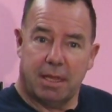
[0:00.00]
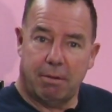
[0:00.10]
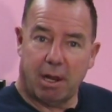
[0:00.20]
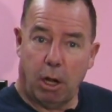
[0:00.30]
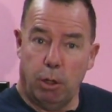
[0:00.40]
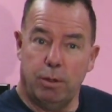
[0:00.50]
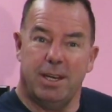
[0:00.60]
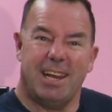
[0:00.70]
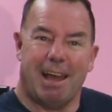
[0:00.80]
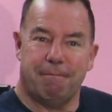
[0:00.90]
They're
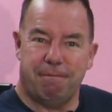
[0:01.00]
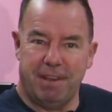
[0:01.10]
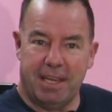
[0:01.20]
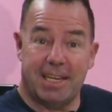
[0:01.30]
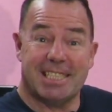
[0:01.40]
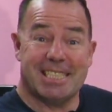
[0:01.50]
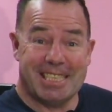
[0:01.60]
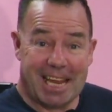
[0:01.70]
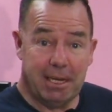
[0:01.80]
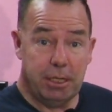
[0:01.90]
included and fitted as
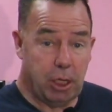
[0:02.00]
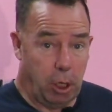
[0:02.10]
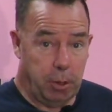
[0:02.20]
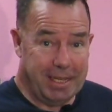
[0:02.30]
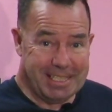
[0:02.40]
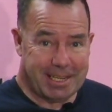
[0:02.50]
standard on this